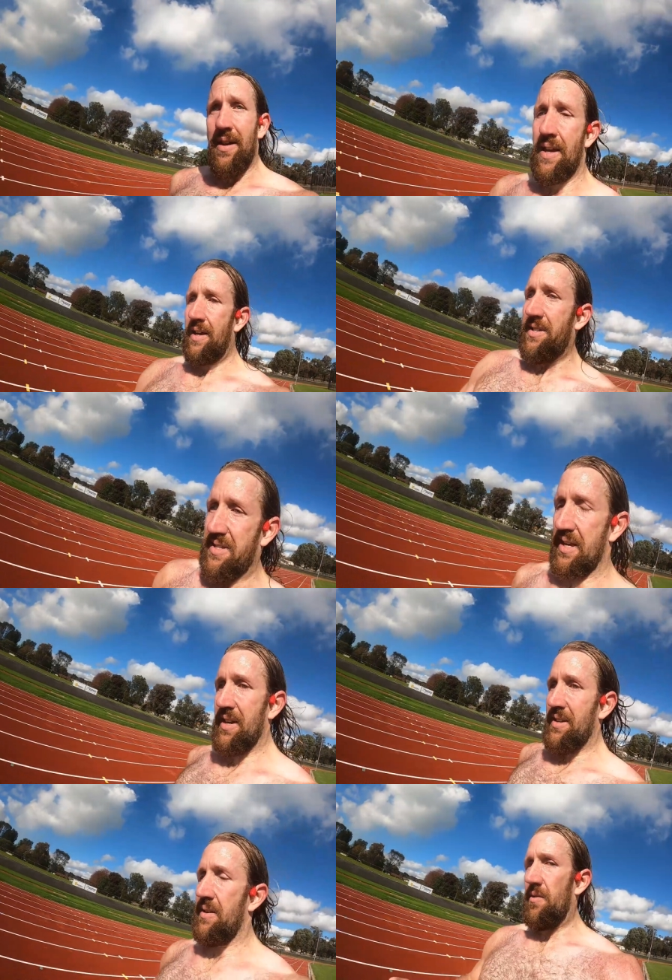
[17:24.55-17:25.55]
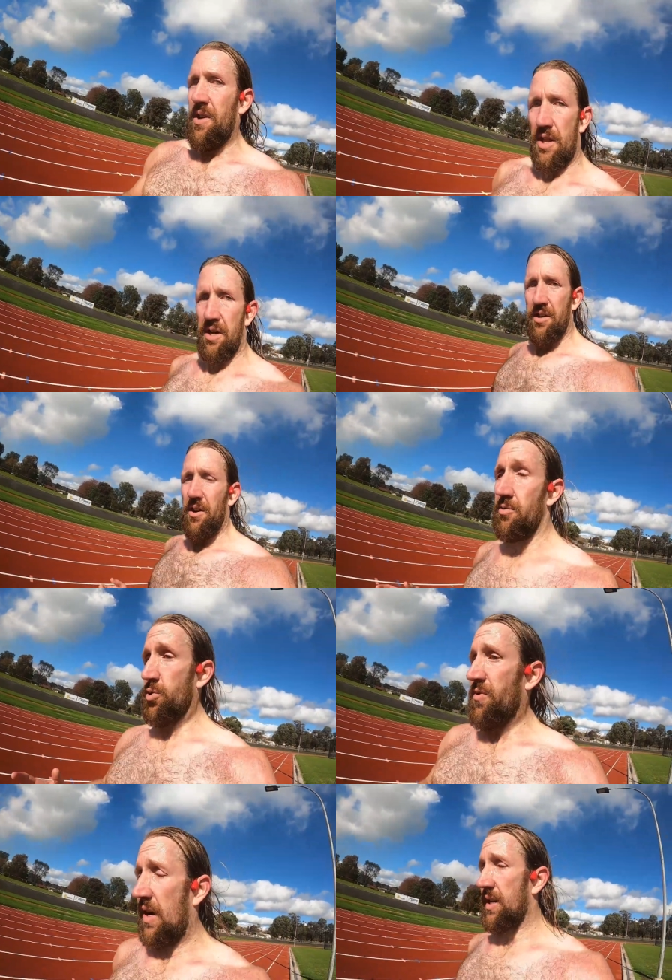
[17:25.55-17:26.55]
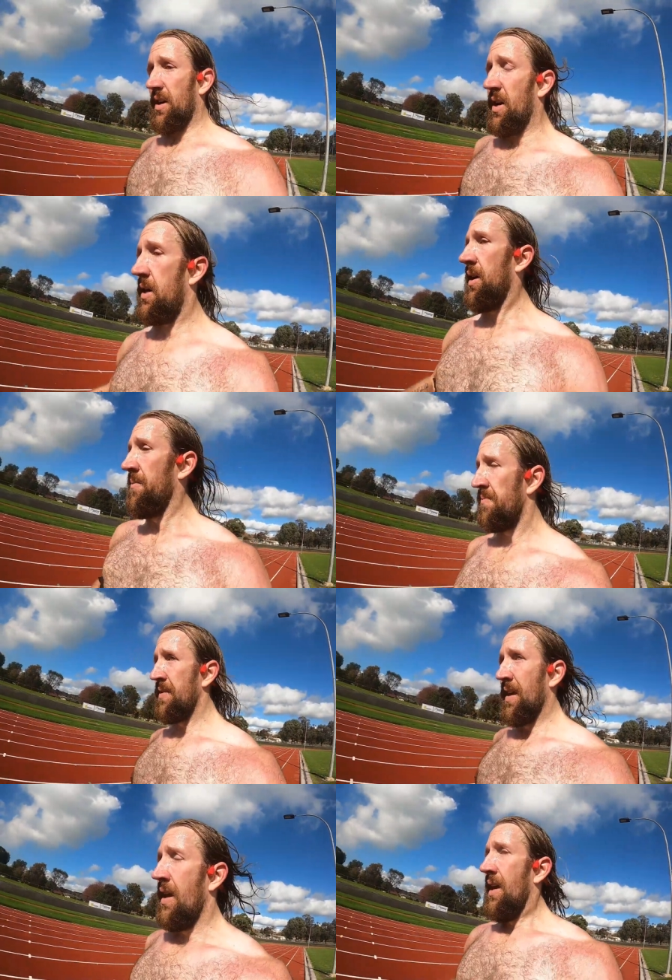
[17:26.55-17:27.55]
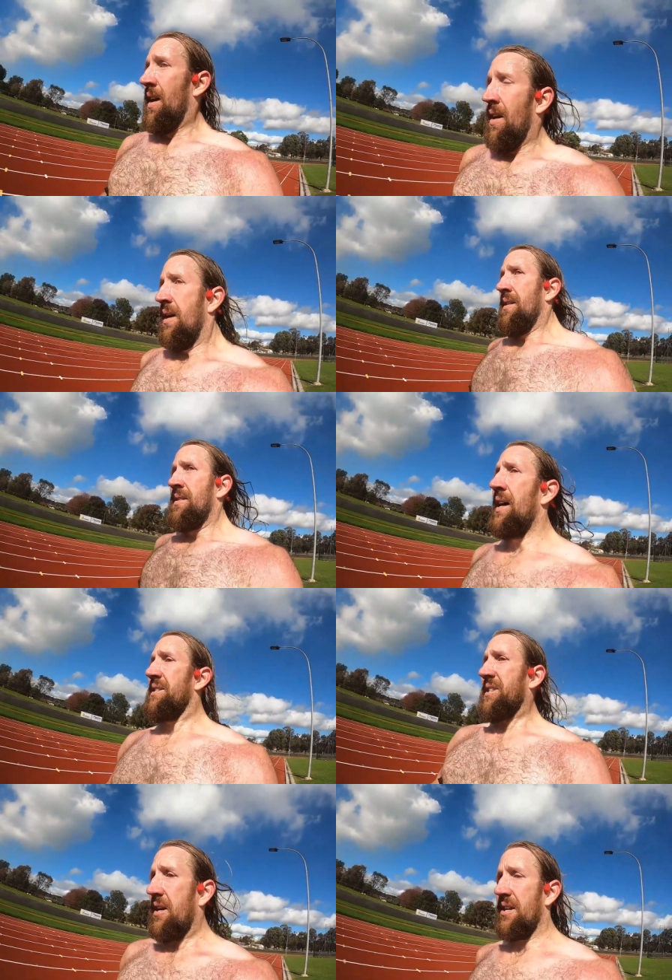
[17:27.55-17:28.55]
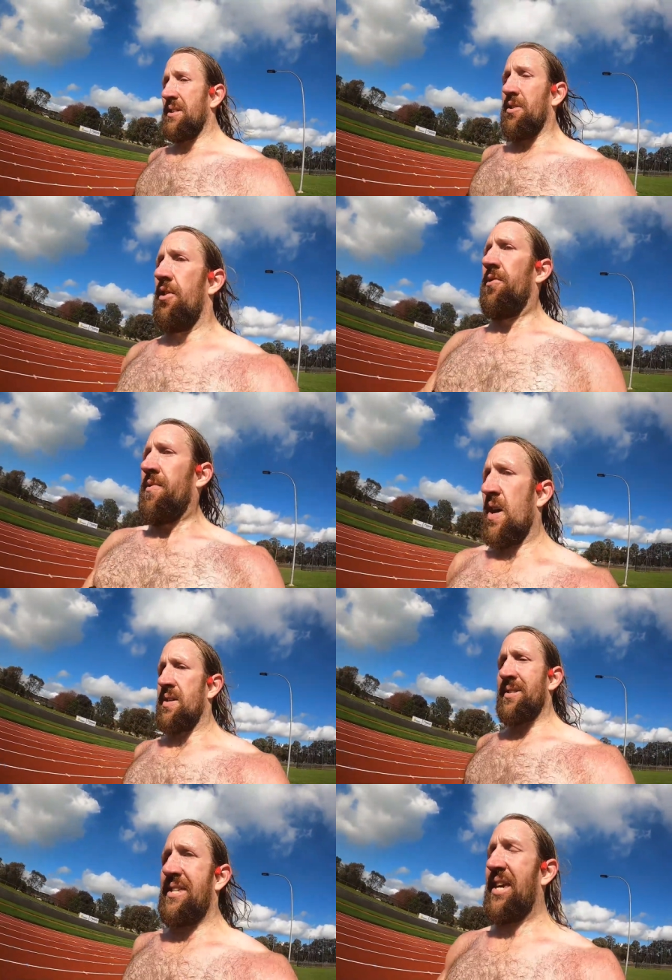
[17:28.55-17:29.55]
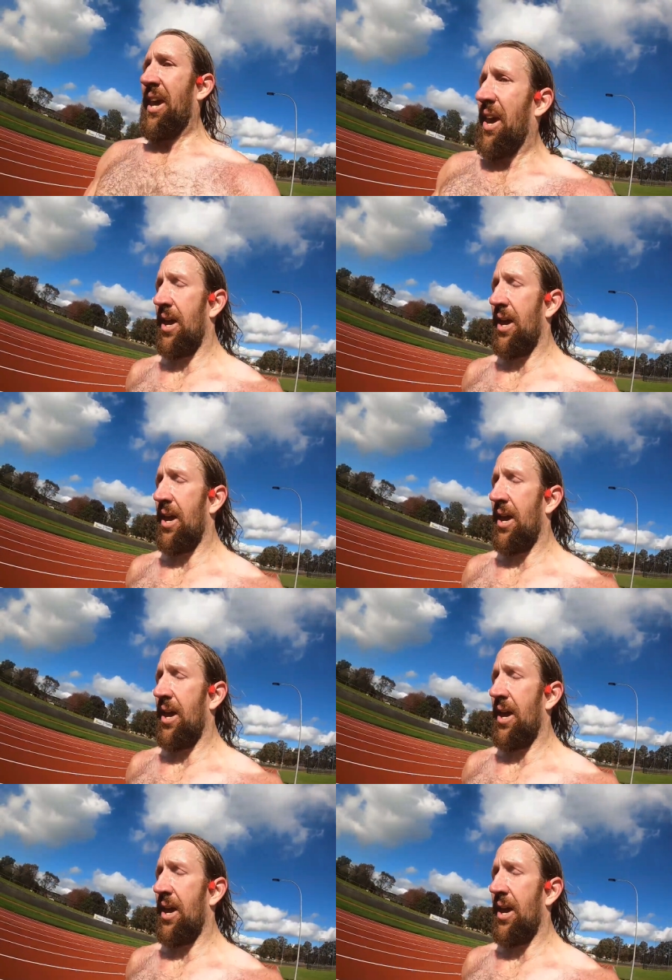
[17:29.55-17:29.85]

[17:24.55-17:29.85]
and they said, well, an ultra runner, and they said in the long runs,